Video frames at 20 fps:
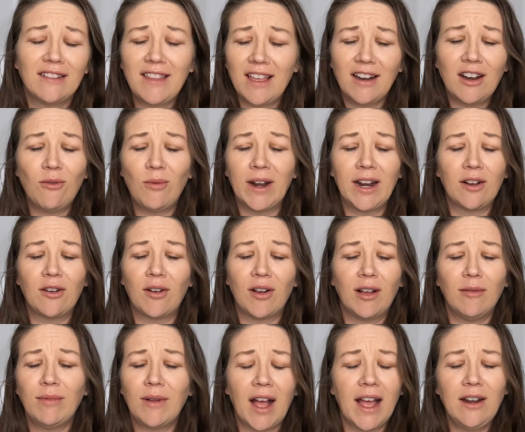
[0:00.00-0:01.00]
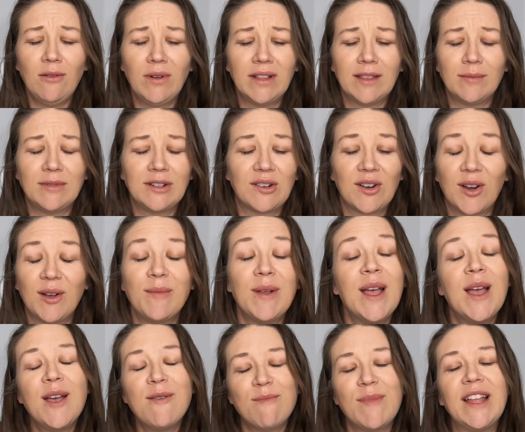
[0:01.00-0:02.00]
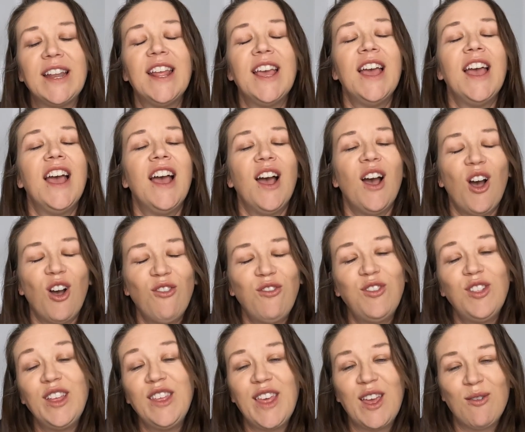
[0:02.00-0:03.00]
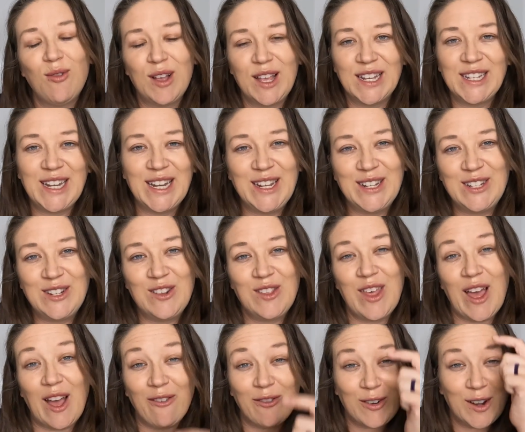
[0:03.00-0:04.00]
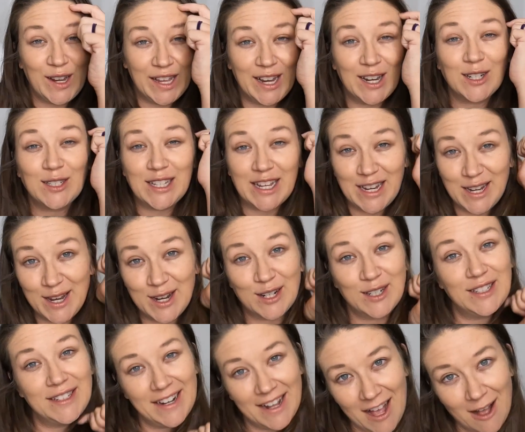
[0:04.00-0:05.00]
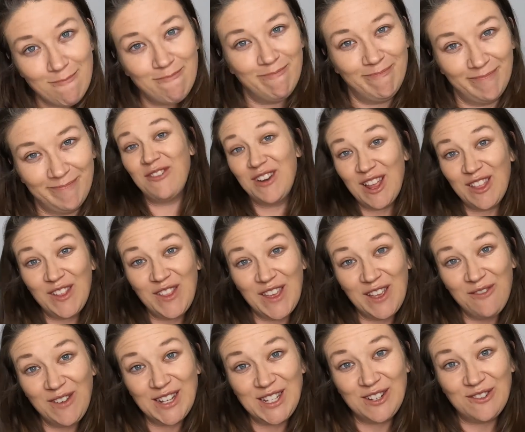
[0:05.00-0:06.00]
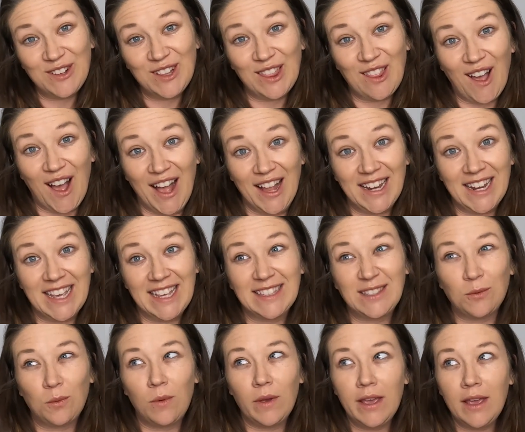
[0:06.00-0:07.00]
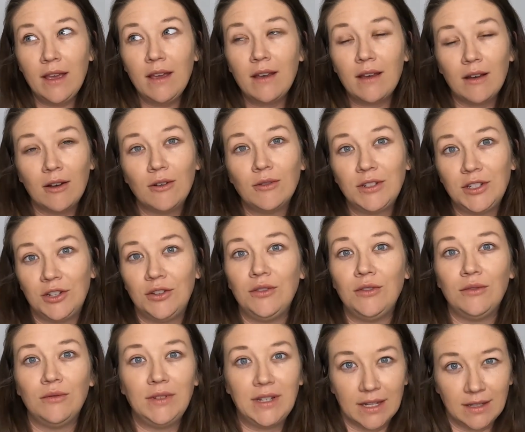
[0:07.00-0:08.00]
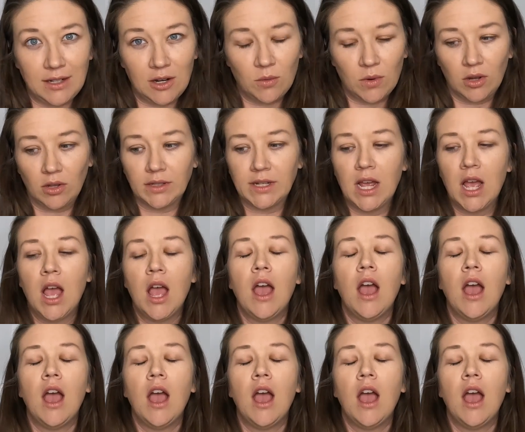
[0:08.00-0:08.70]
They don't want to grow up. I don't want them to grow up, but hopefully they will continue to do that for years and years to come. Now, another thing we do a lot is we go to Disney World